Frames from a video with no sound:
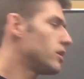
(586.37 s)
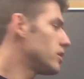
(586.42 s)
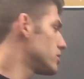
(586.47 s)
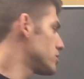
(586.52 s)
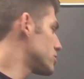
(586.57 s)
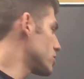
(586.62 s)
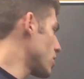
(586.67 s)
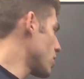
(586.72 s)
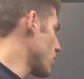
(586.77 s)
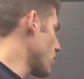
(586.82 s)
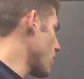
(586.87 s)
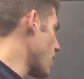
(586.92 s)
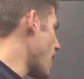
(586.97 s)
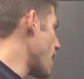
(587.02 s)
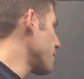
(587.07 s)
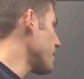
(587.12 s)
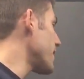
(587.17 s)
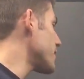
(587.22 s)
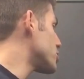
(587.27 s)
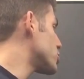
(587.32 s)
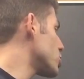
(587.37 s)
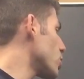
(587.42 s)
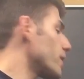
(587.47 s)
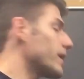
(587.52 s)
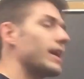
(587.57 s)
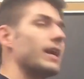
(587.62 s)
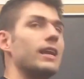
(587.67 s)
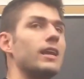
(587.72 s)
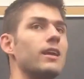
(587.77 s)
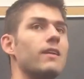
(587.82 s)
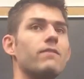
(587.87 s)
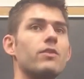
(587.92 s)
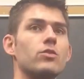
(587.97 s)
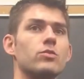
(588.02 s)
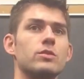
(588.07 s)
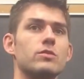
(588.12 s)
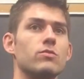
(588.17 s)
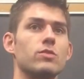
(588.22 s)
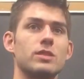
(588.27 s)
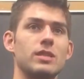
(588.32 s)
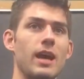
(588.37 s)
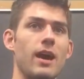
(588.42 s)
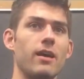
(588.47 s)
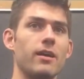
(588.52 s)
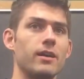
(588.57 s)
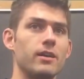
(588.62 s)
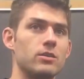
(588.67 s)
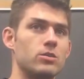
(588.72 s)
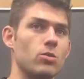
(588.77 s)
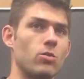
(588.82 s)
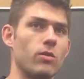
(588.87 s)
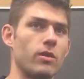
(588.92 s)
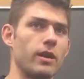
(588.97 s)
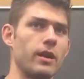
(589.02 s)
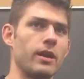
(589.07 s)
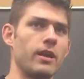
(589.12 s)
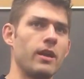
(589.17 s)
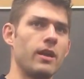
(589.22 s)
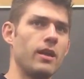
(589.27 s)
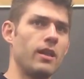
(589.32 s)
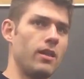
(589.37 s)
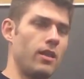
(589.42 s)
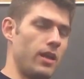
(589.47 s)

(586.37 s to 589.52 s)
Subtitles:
So I'm not showing any of the retaliatory,